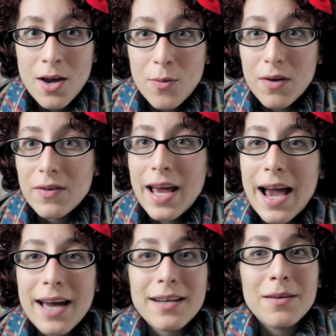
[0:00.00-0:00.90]
We even
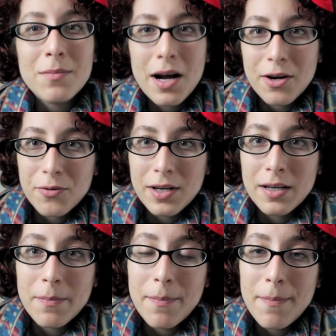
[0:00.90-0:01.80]
had a
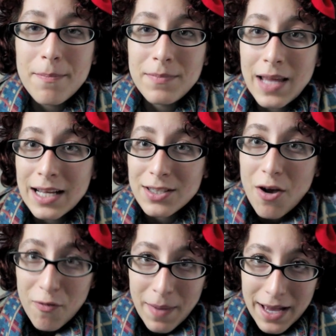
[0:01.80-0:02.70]
Macarena
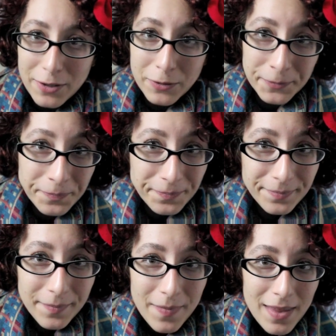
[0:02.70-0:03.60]
dance-off battle
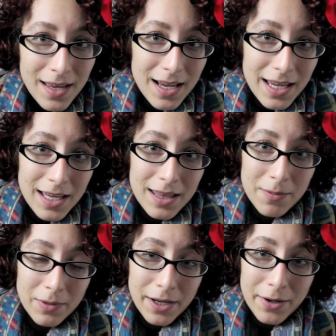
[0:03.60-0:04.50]
in the
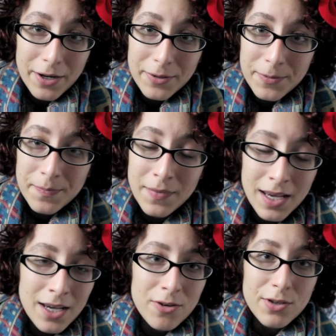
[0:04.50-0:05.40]
playground. We
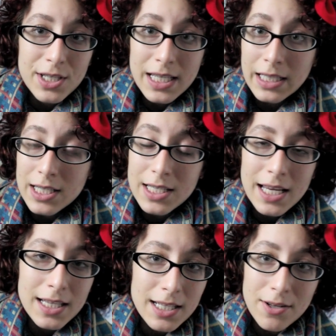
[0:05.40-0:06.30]
just said, let's
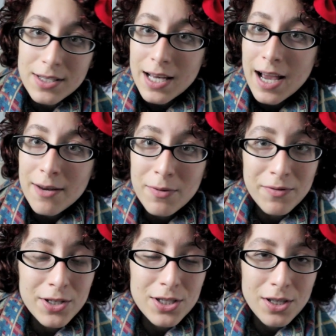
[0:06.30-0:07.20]
take this outside. We
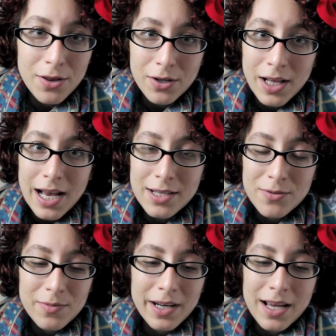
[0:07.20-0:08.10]
first another
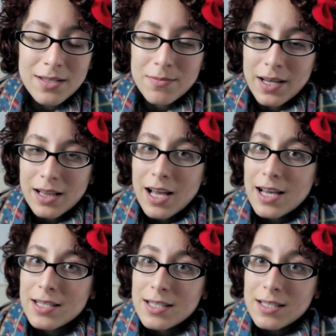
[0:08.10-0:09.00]
classroom, and I asked my
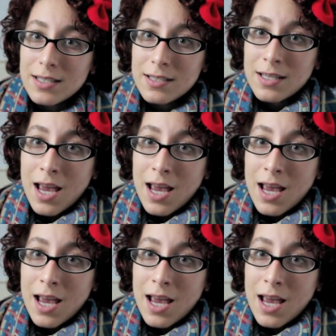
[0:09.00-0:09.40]
classes,